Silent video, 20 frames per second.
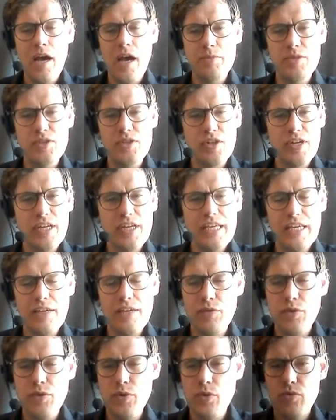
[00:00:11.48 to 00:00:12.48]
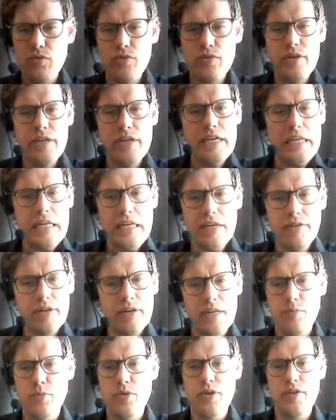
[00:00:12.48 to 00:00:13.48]
I'm just going to give you a
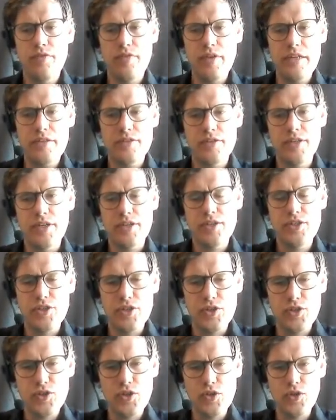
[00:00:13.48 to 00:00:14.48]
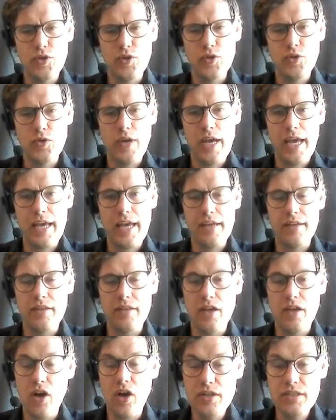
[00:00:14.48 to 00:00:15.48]
really brief introduction to
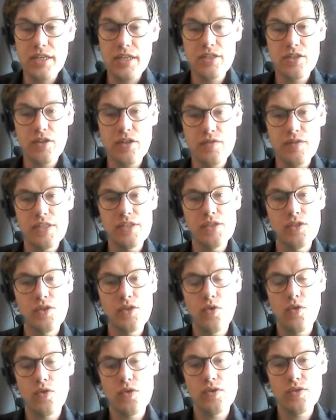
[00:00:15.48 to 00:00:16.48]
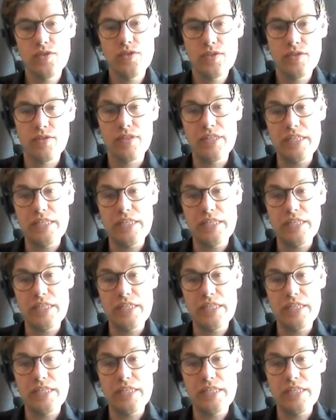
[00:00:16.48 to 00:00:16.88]
the content of this course,